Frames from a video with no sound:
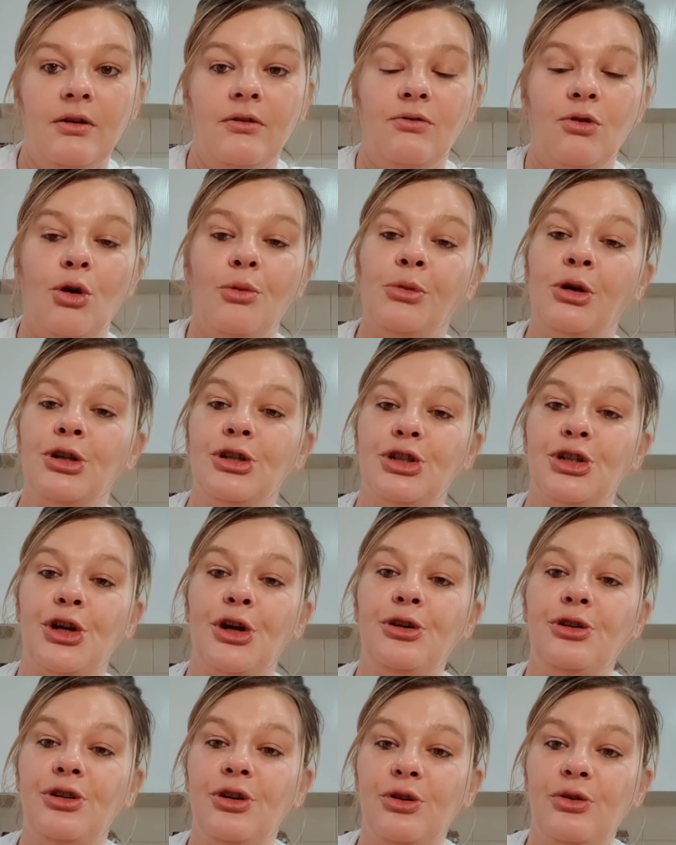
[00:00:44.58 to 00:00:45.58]
Right, I'm going to show
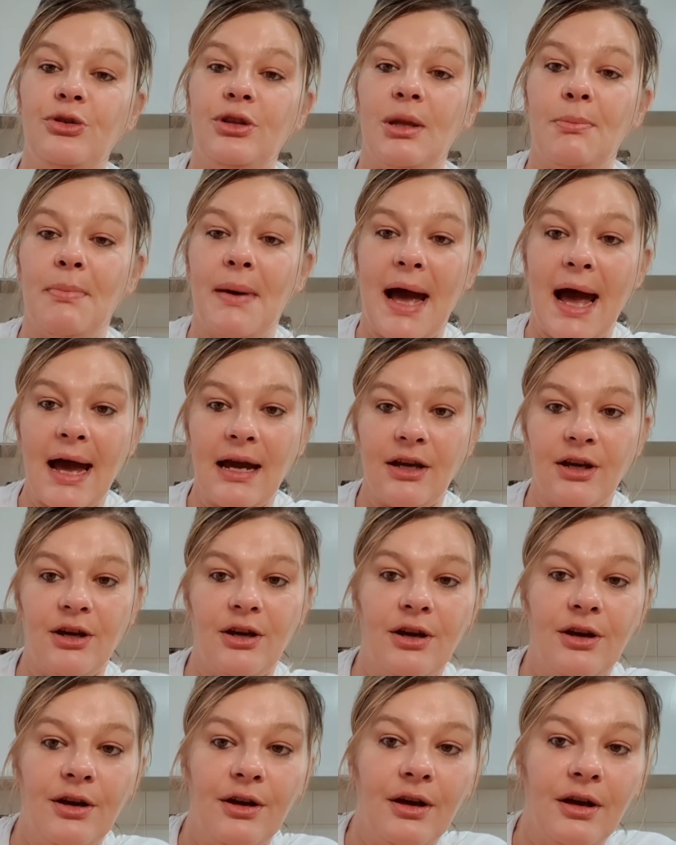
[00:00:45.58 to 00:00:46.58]
you the back.
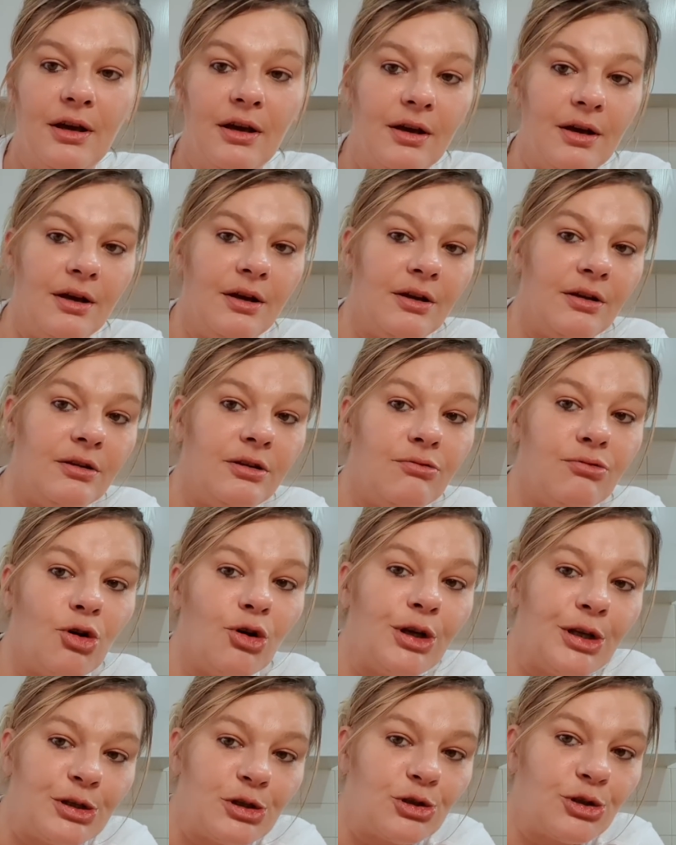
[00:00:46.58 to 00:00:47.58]
The
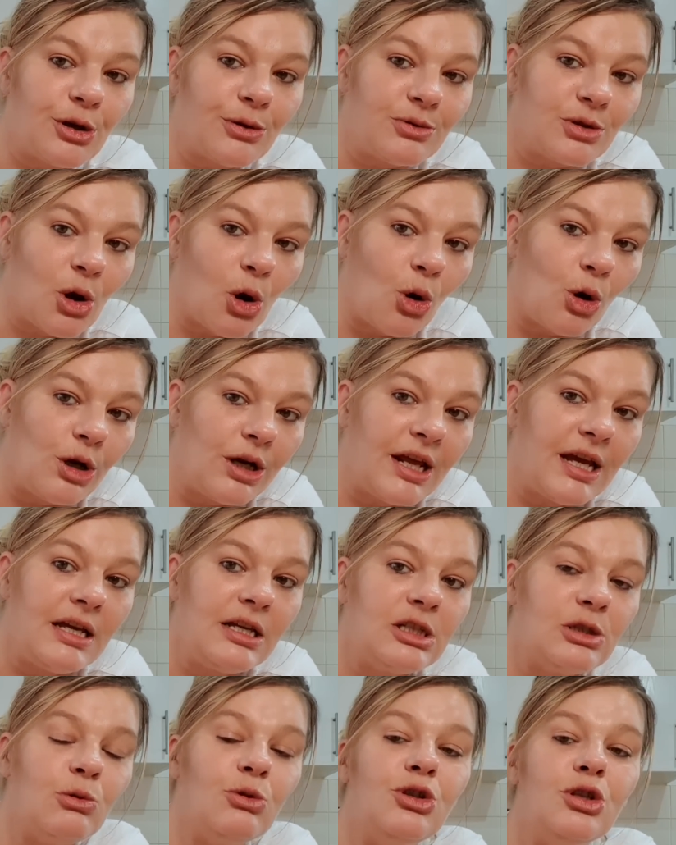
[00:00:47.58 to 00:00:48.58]
writing's so tiny,
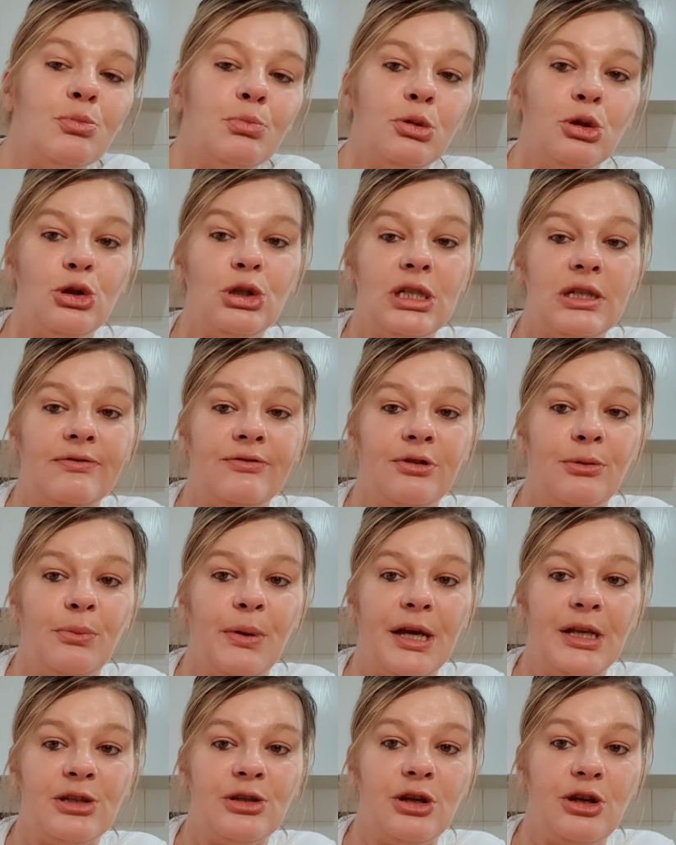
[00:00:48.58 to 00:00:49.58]
so I'll just pause it for a
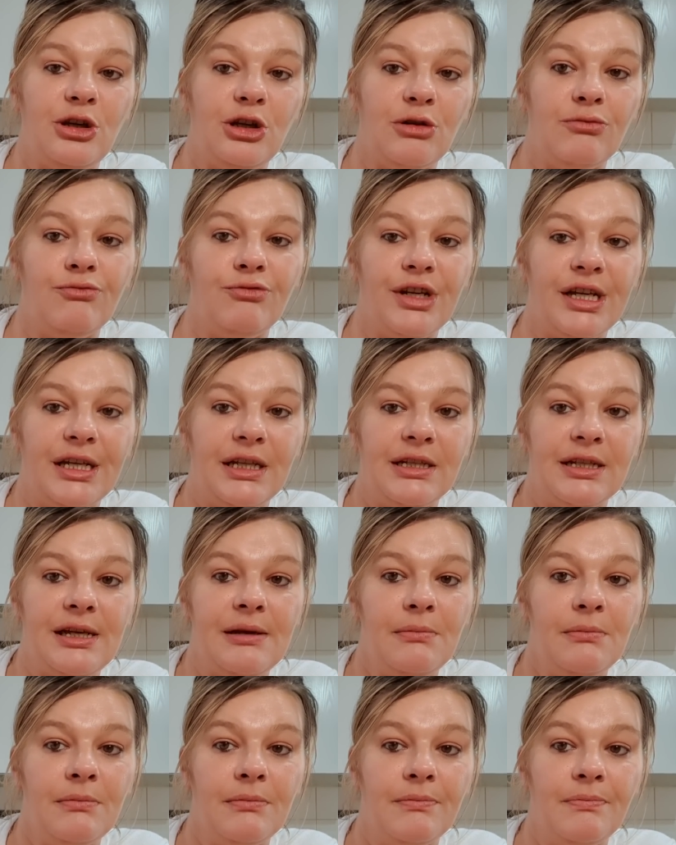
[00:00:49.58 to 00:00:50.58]
bit so you can read
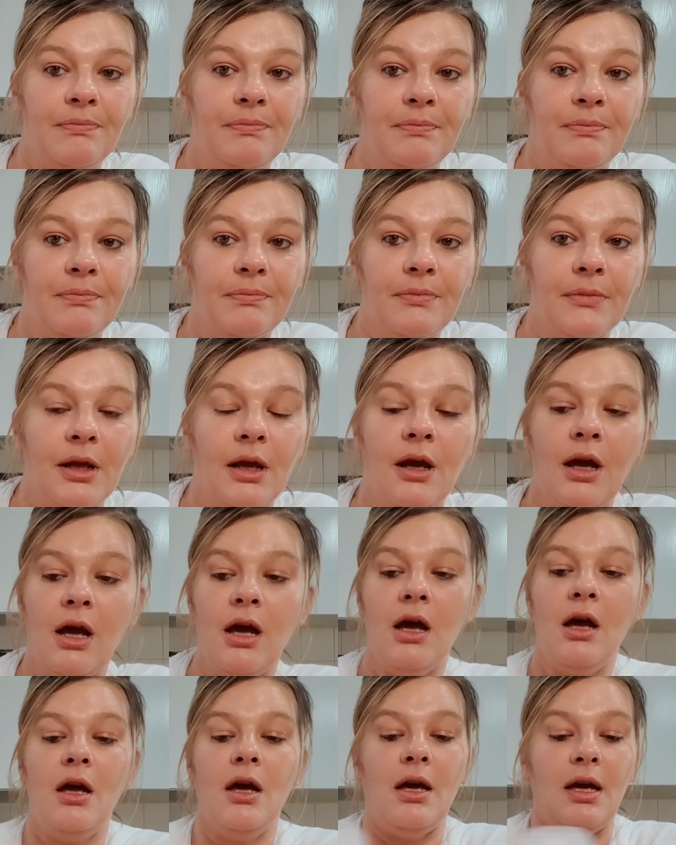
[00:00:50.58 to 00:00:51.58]
it.
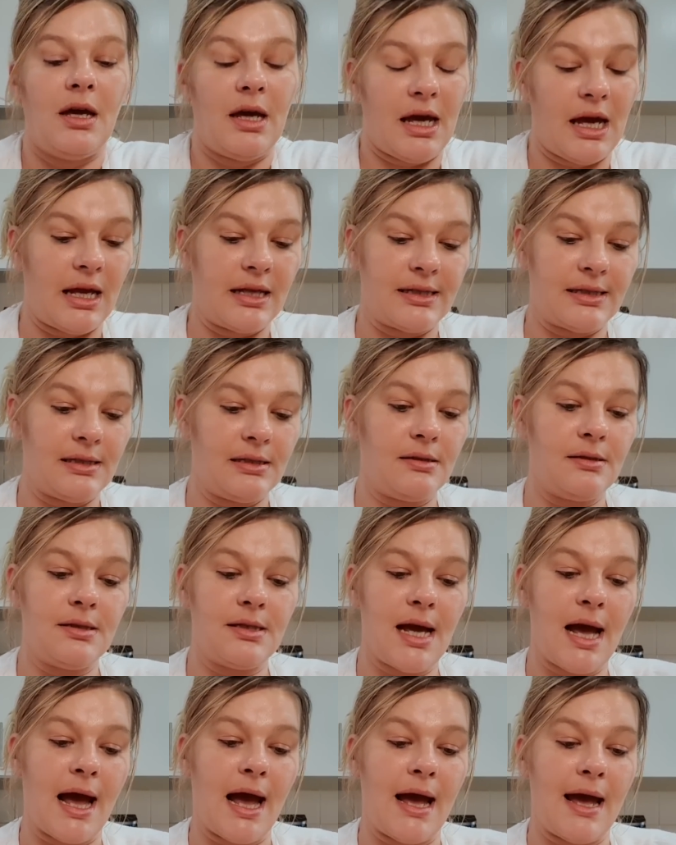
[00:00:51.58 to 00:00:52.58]
It
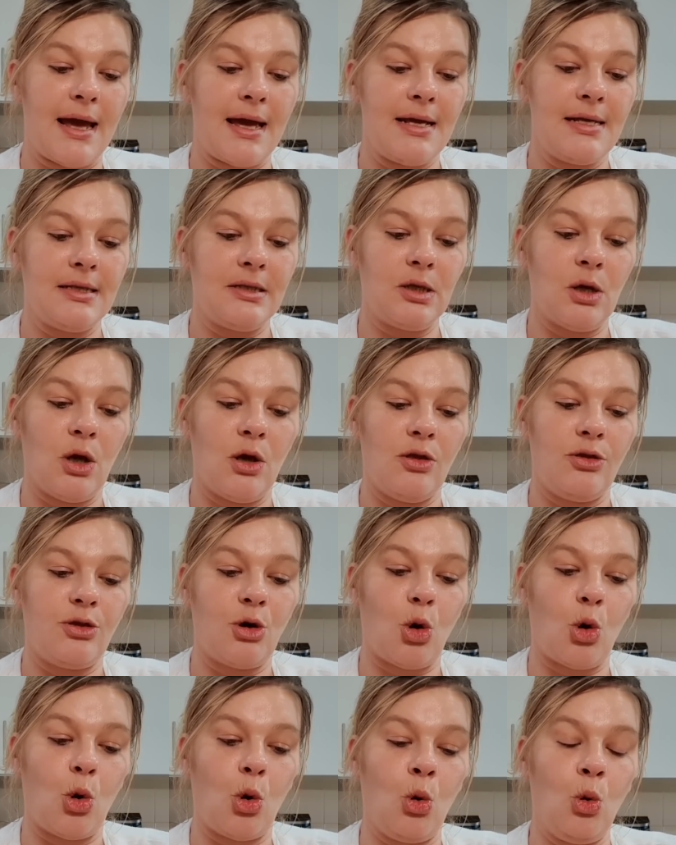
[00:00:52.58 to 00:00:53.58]
says
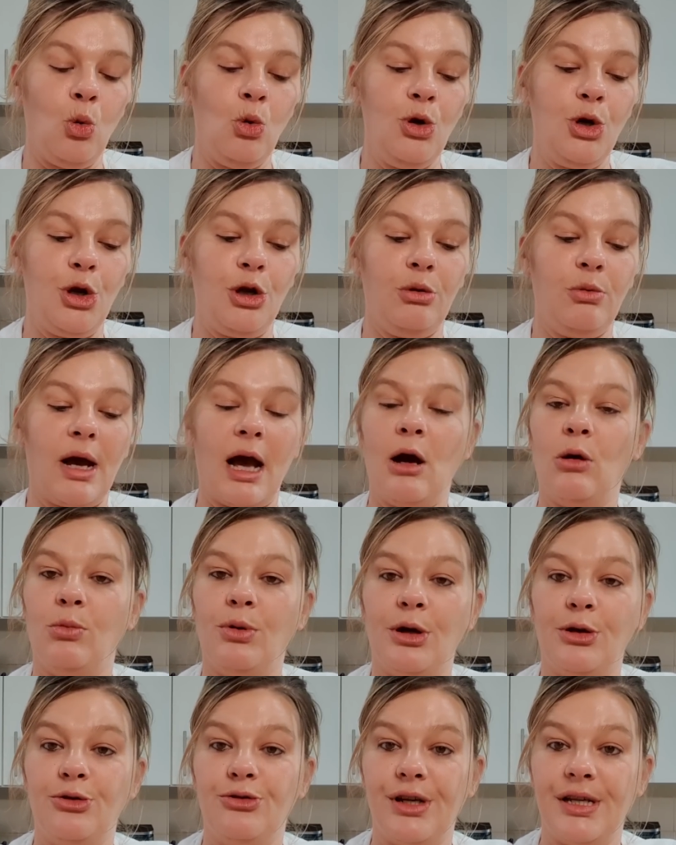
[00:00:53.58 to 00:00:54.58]
the all new
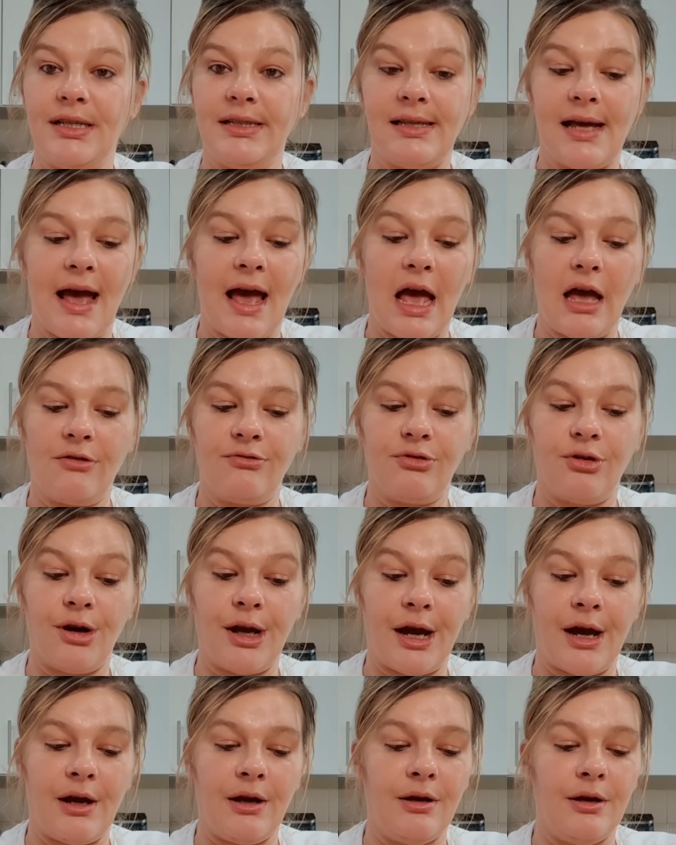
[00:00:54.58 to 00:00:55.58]
elbow grease air
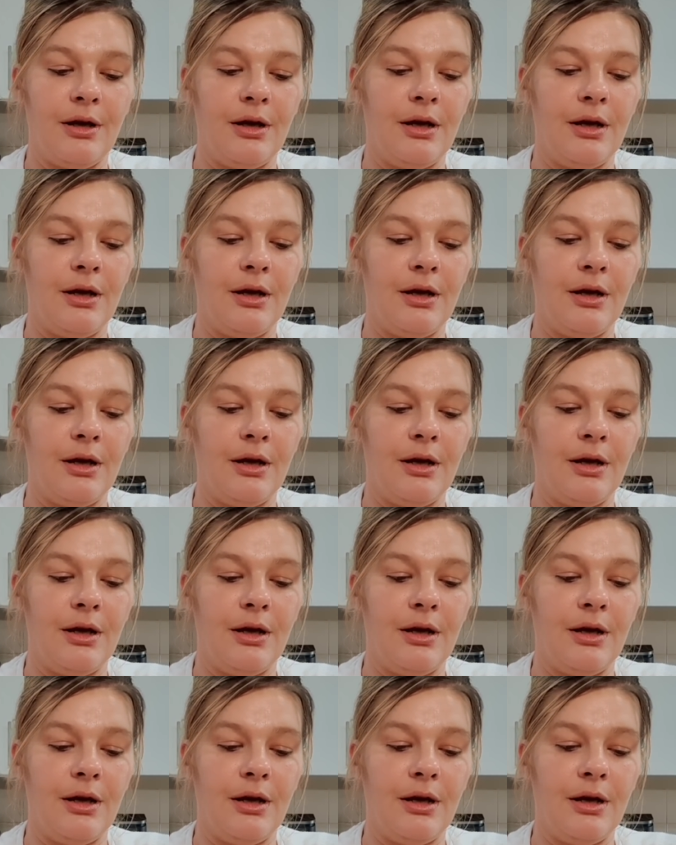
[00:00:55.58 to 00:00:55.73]
fryer.